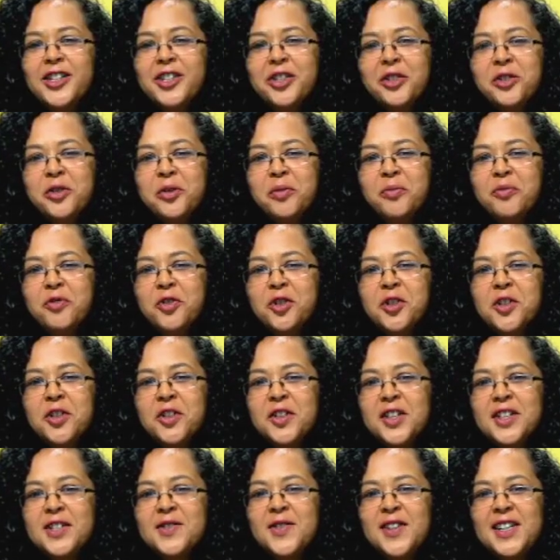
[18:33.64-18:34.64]
you, Nomfundo.
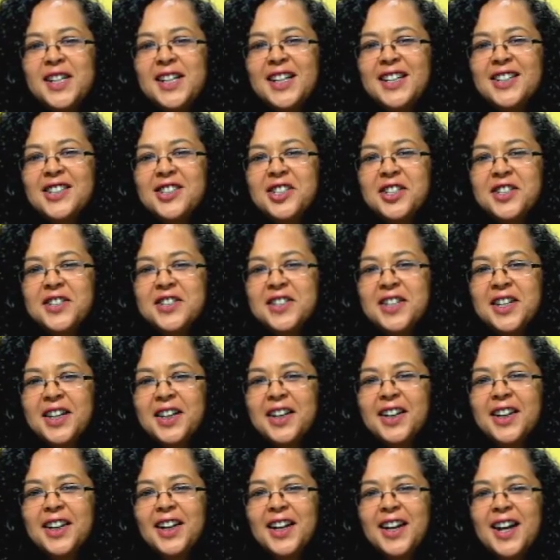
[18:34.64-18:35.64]
That's very
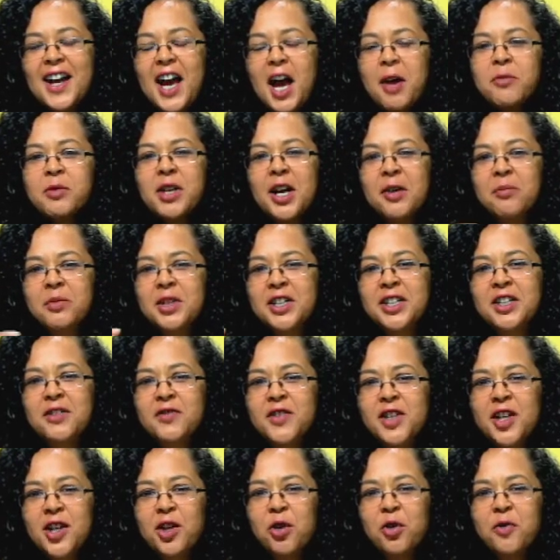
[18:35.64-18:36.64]
interesting. I'm going to
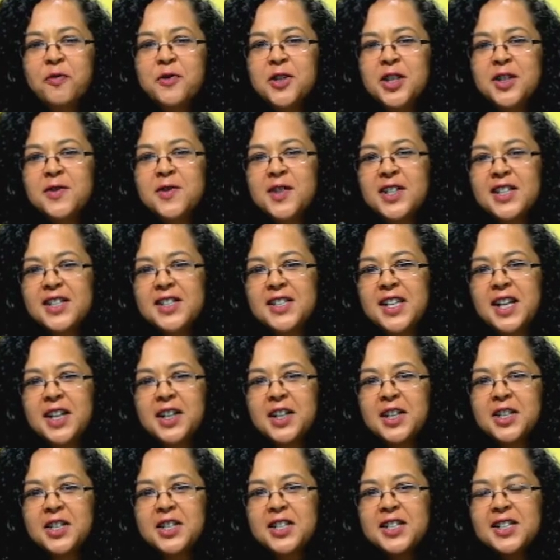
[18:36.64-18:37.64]
veer off just for a
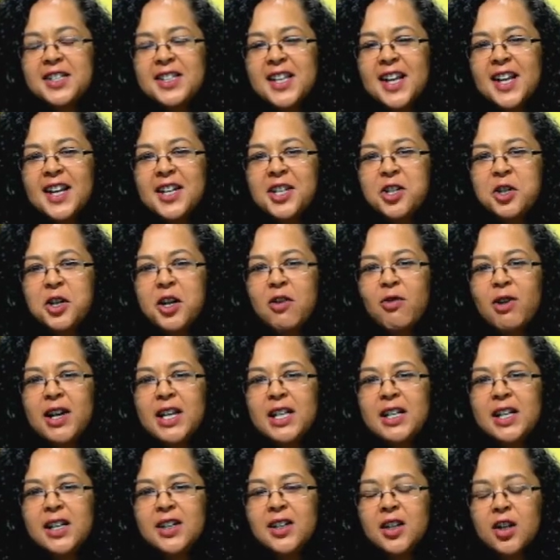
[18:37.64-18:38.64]
second to say, you know, I
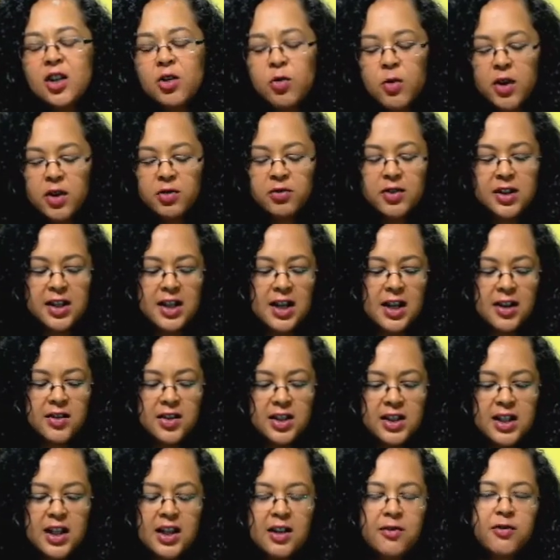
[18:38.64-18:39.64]
read a quote the other
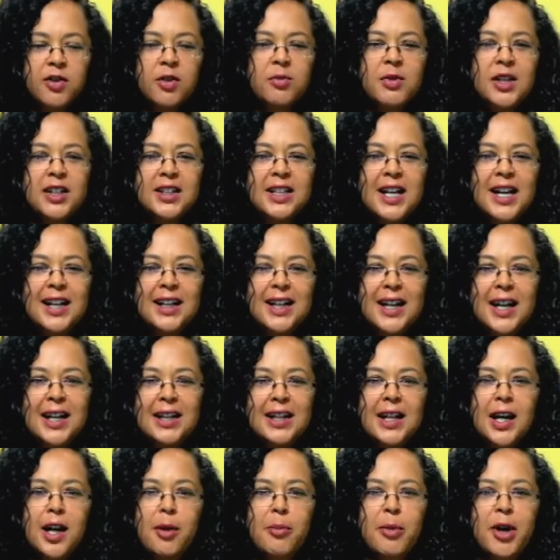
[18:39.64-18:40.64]
day from the Dalai
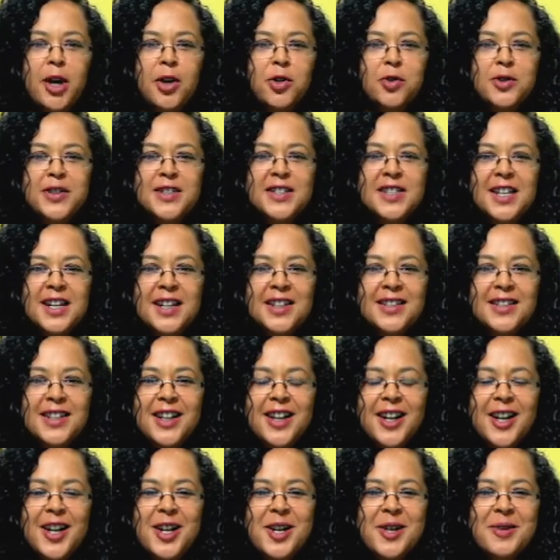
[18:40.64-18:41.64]
Lama who said,
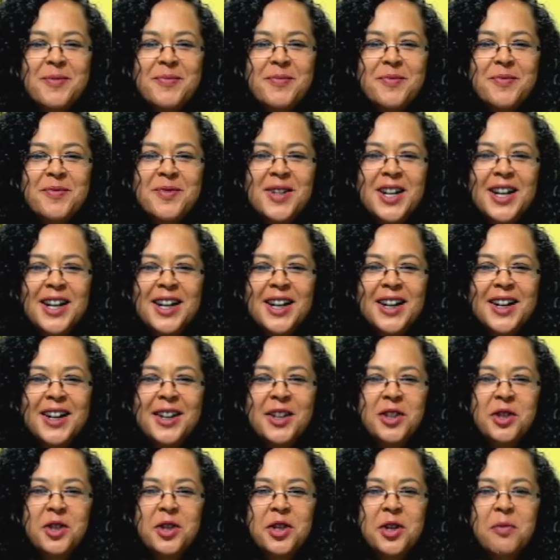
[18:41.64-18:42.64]

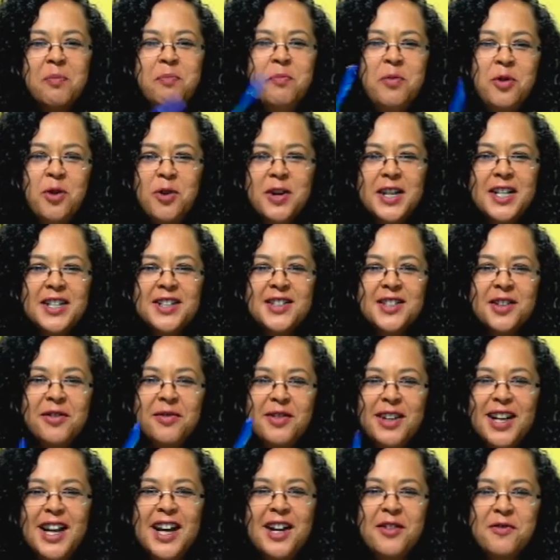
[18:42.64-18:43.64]
the point of
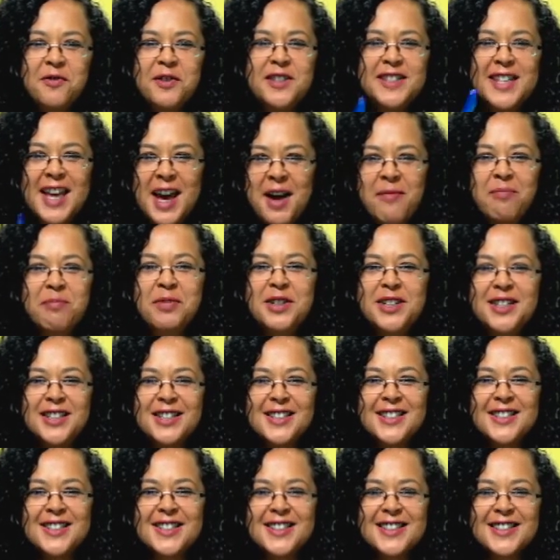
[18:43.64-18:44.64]
life is
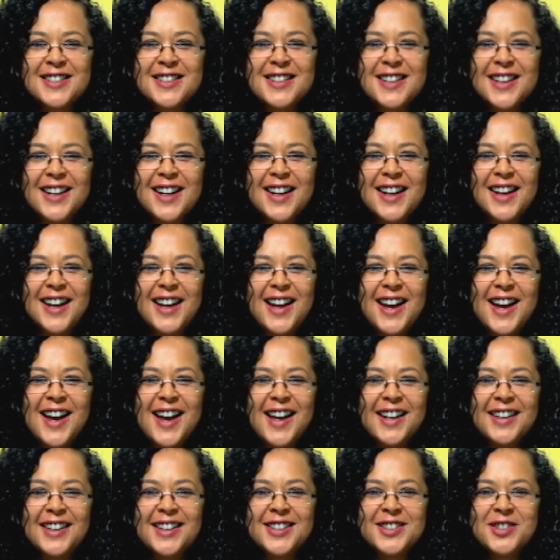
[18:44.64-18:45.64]
happiness.
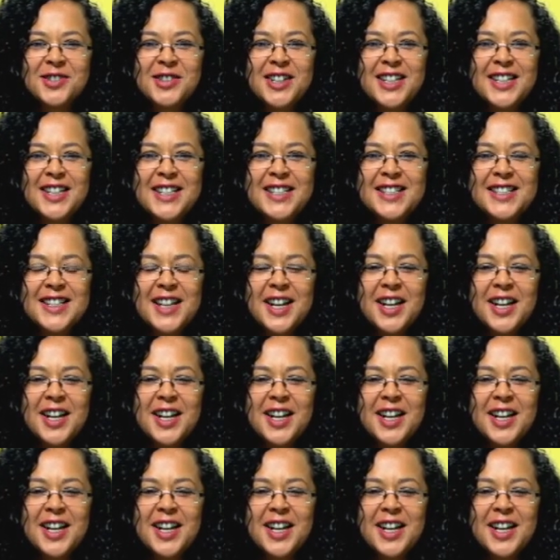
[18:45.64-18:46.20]
And it was,